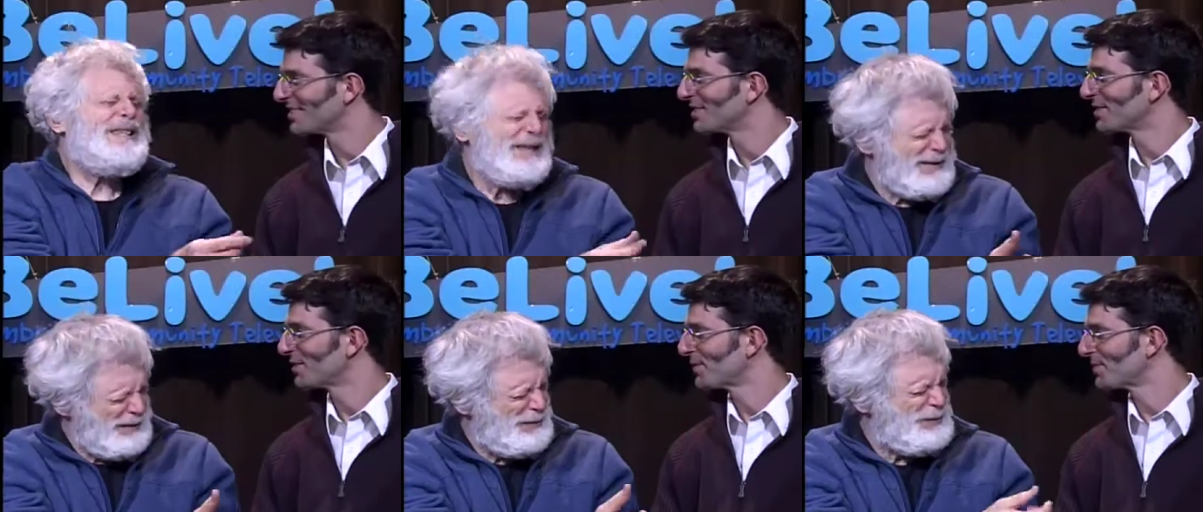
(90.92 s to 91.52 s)

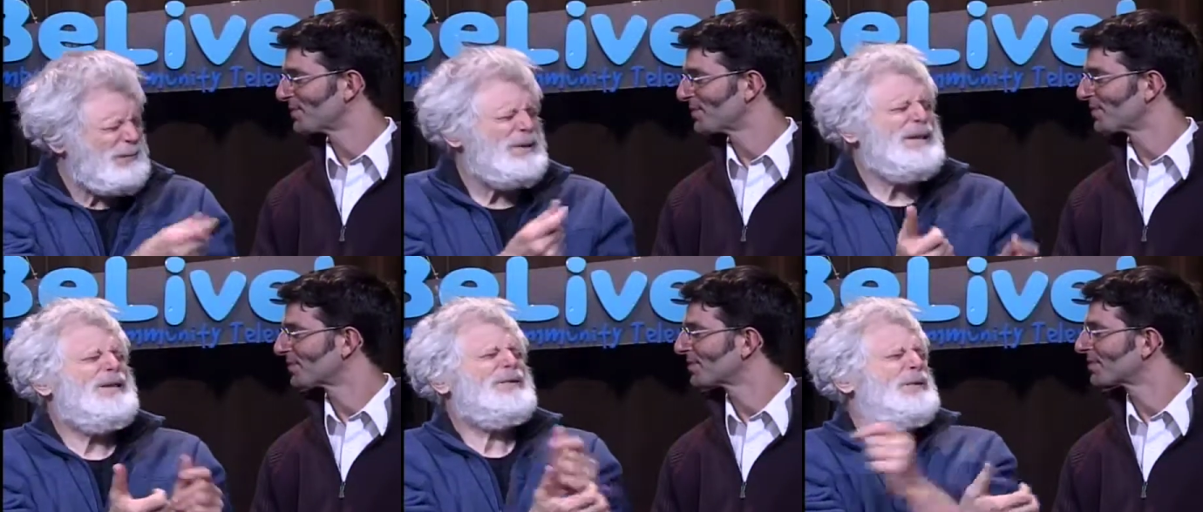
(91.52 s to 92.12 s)
Speaker 1: and should we
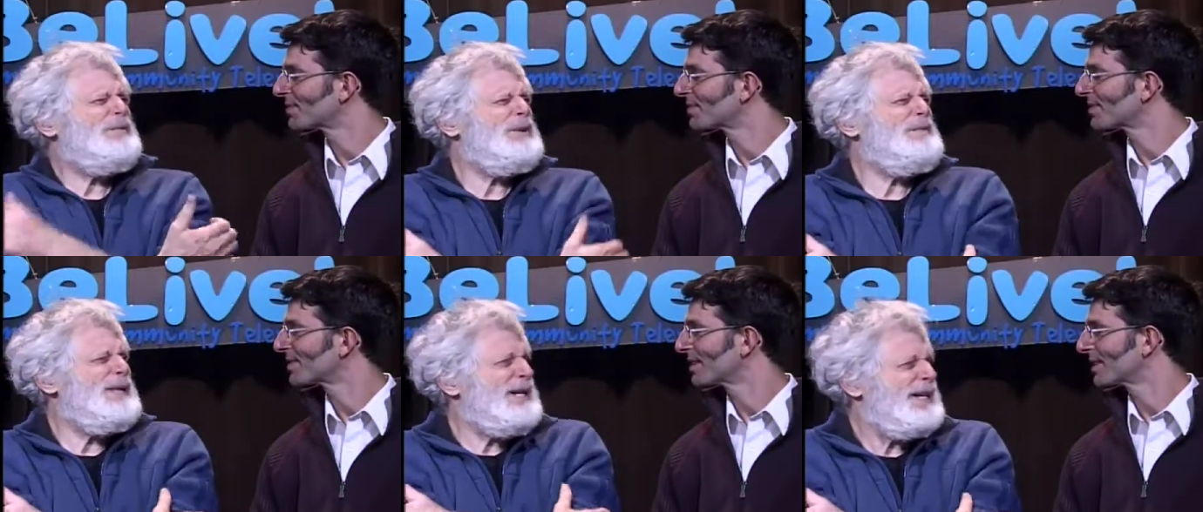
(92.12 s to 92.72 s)
should we
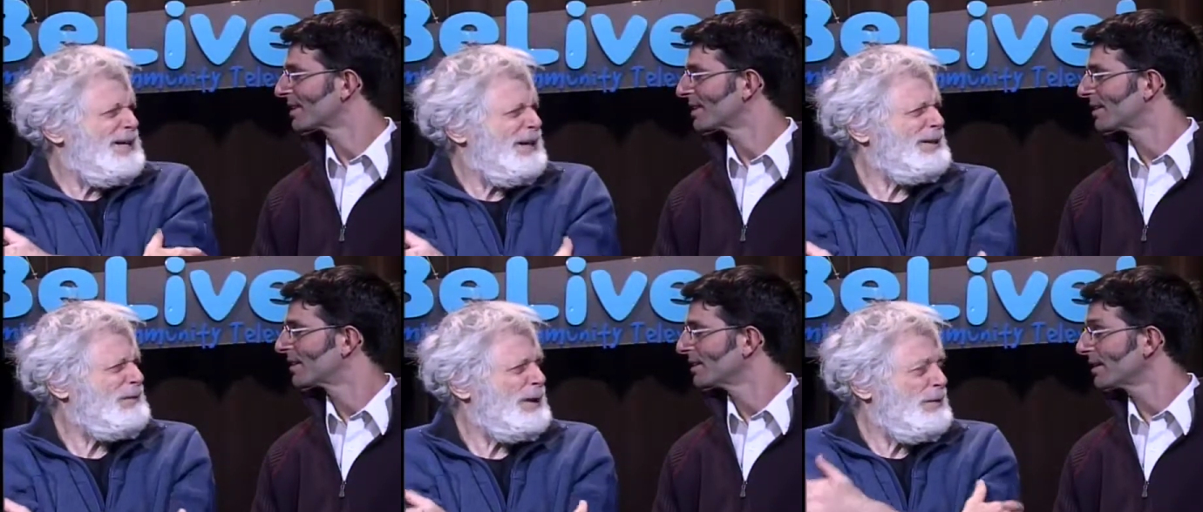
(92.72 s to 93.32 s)
be the guess?
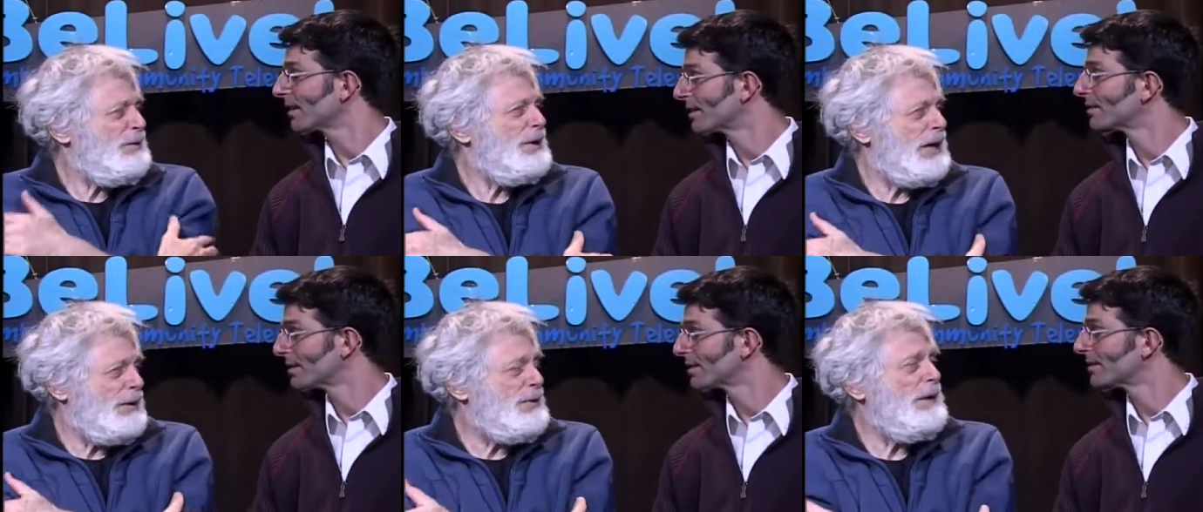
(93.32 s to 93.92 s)
what yeah.
Speaker 2: you,
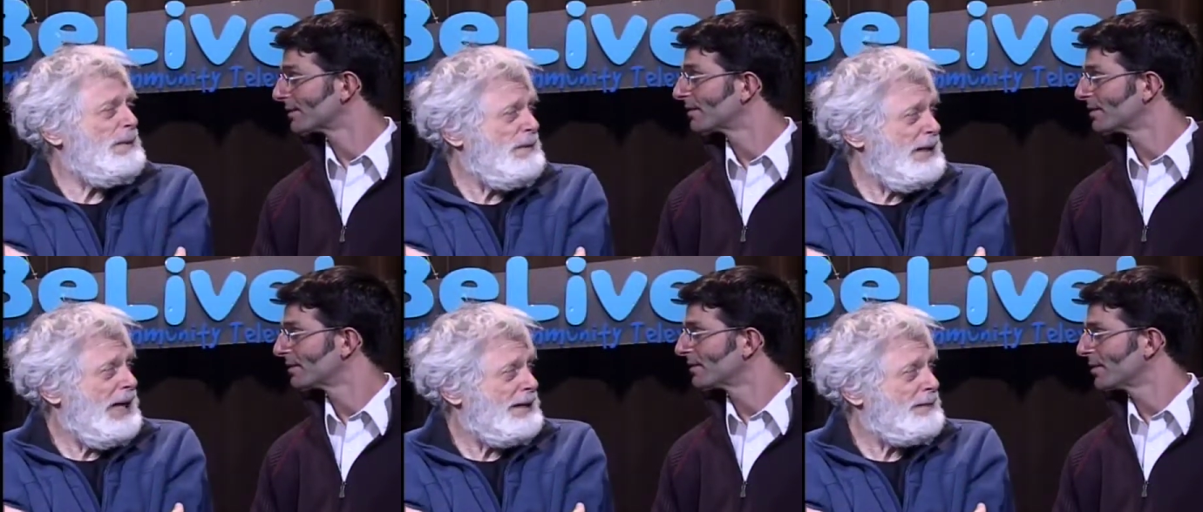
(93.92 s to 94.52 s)
you help them with
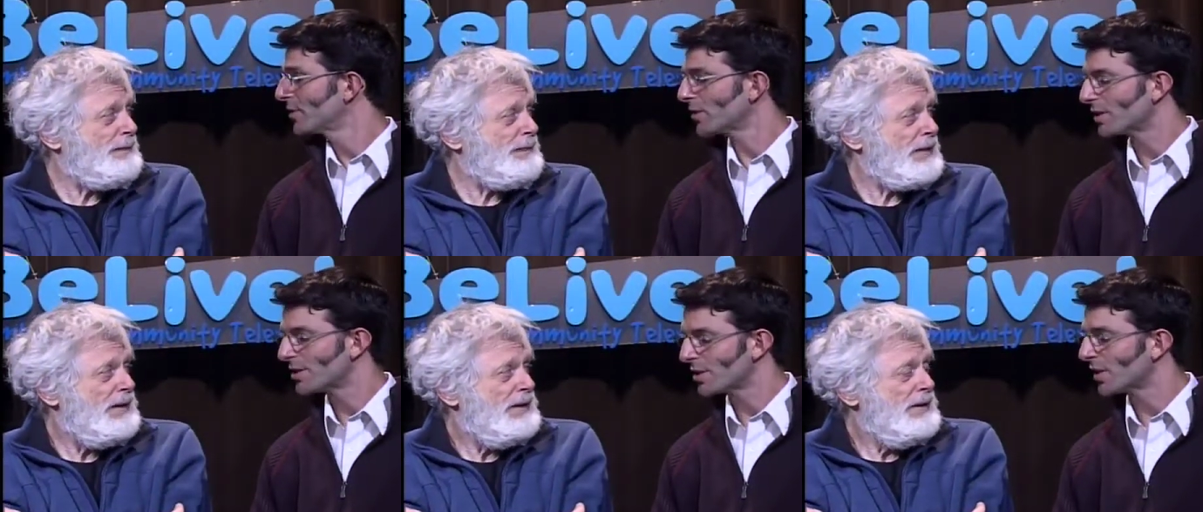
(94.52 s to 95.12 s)
that
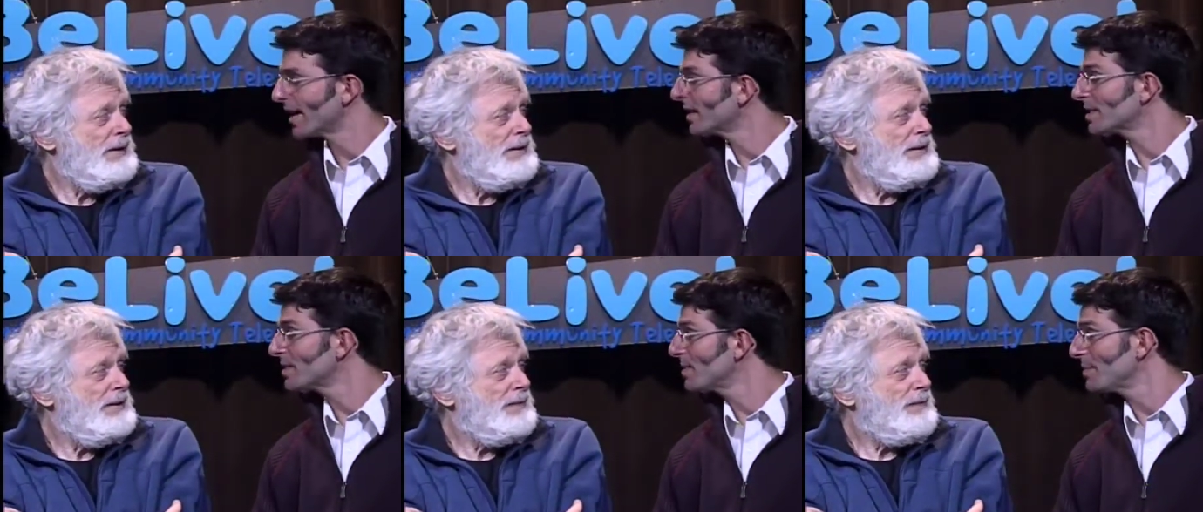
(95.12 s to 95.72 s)
sure sure and I'll
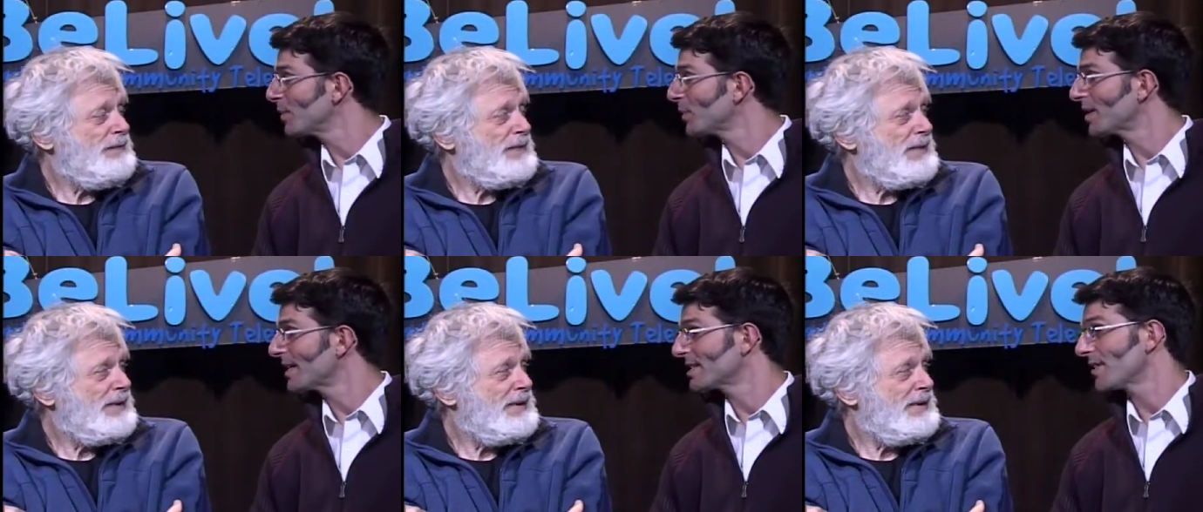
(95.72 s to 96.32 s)
see people where it
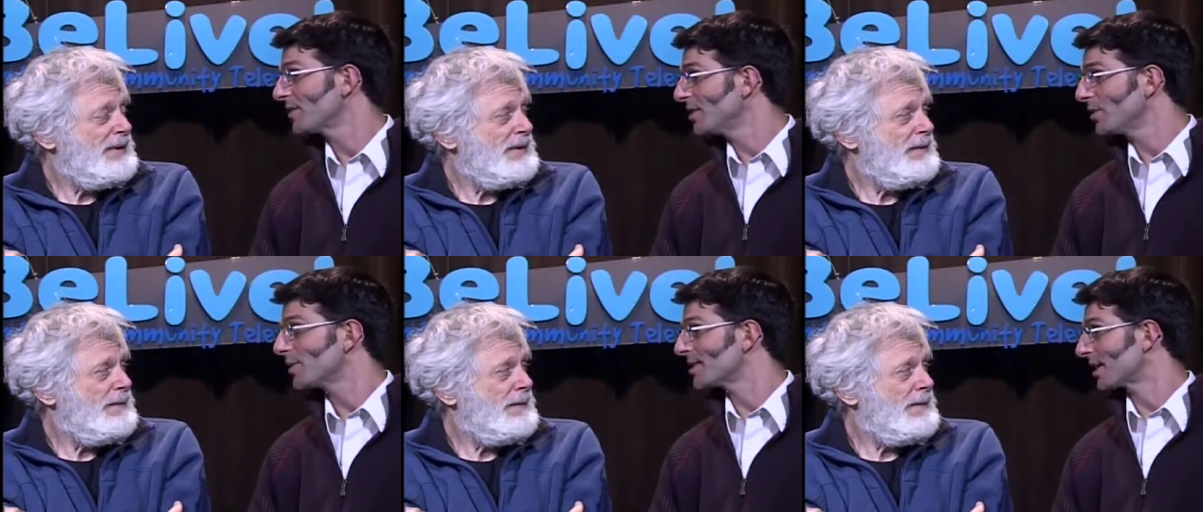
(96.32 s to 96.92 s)
has nothing to do
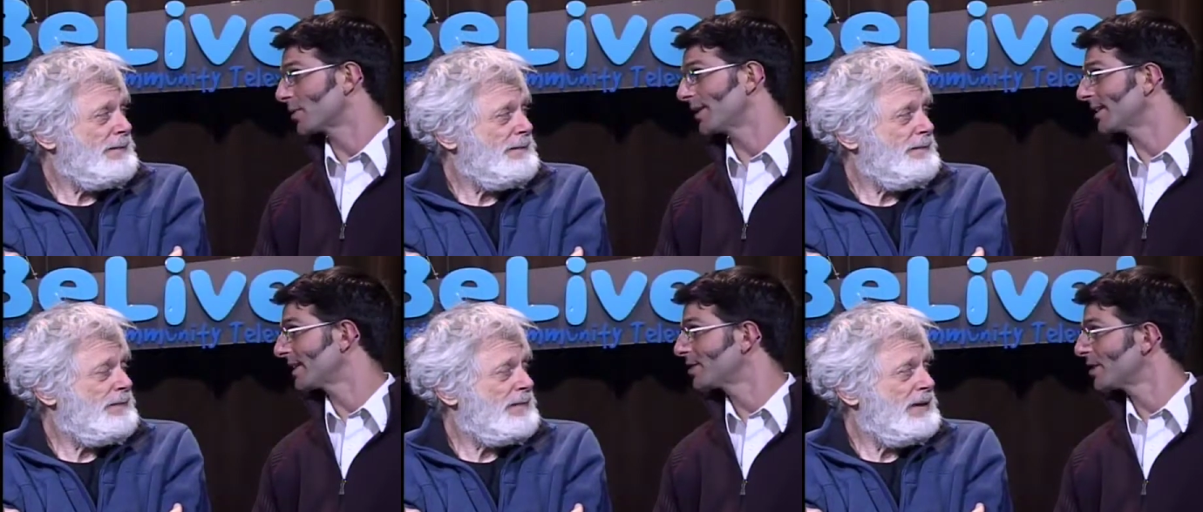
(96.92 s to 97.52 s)
with
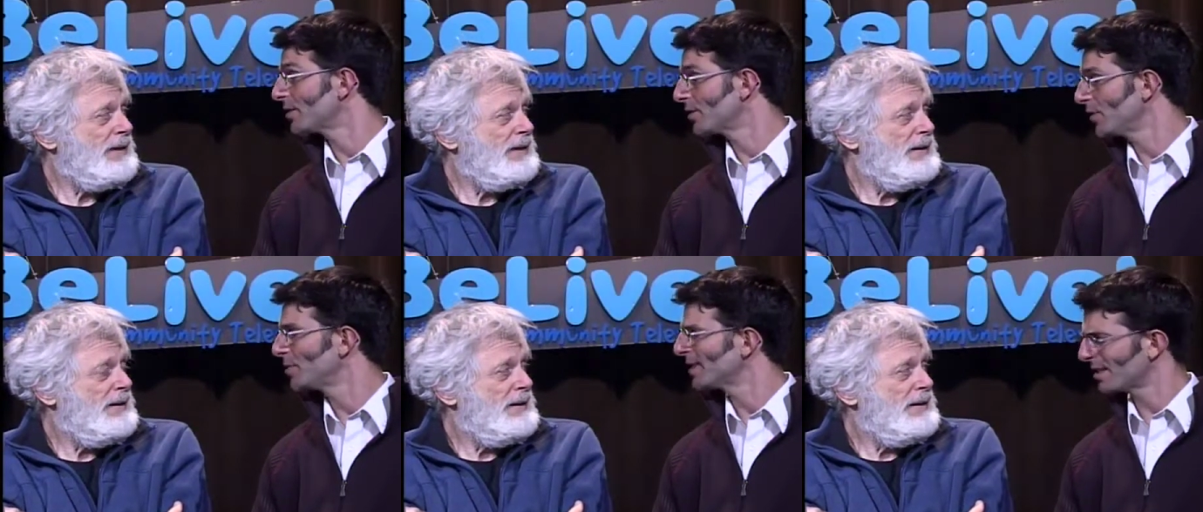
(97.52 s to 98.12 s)
sexuality and gender too
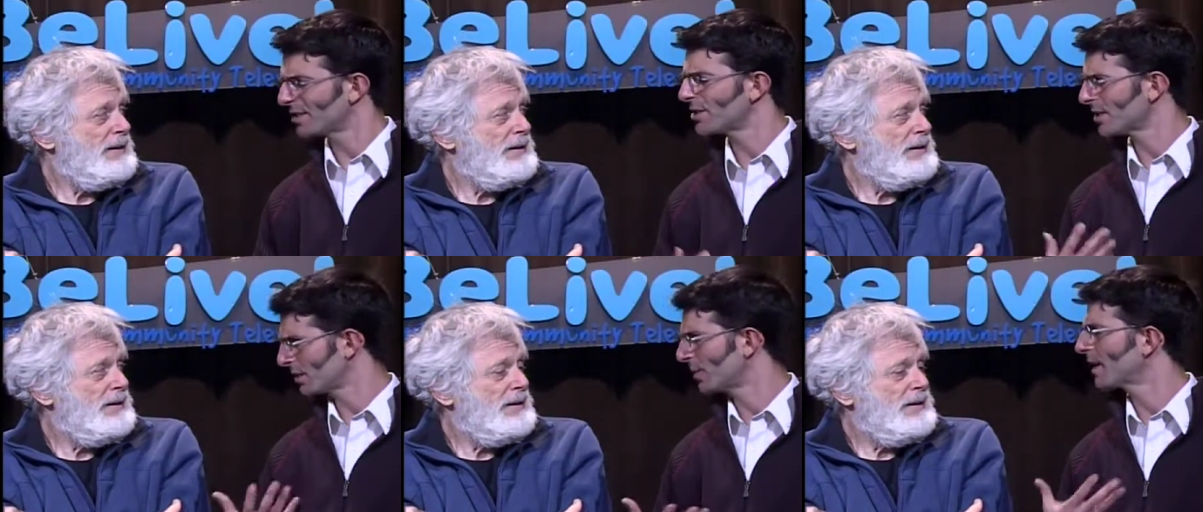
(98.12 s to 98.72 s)
but that's
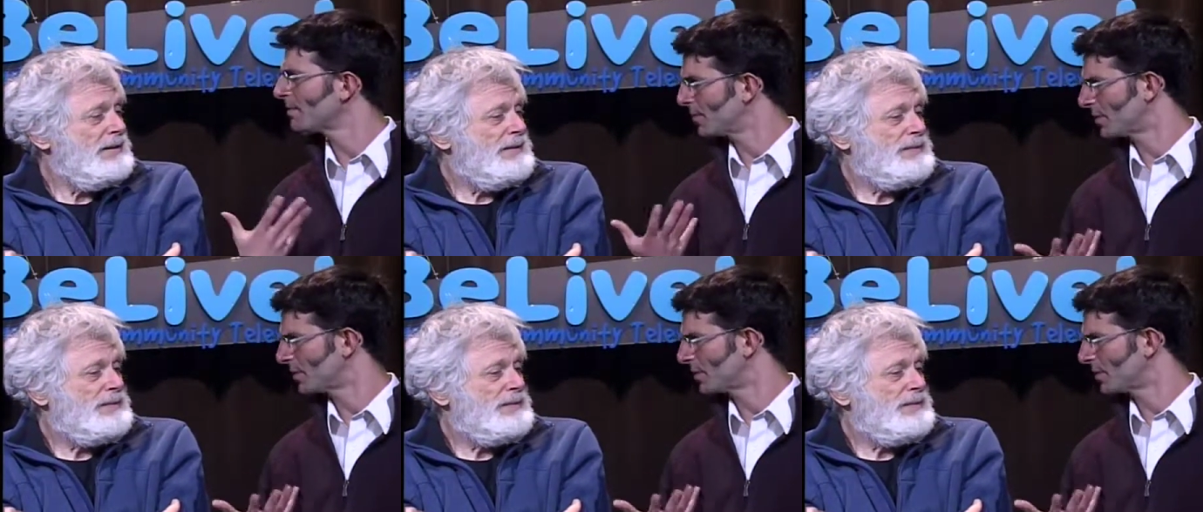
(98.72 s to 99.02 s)
just what I'm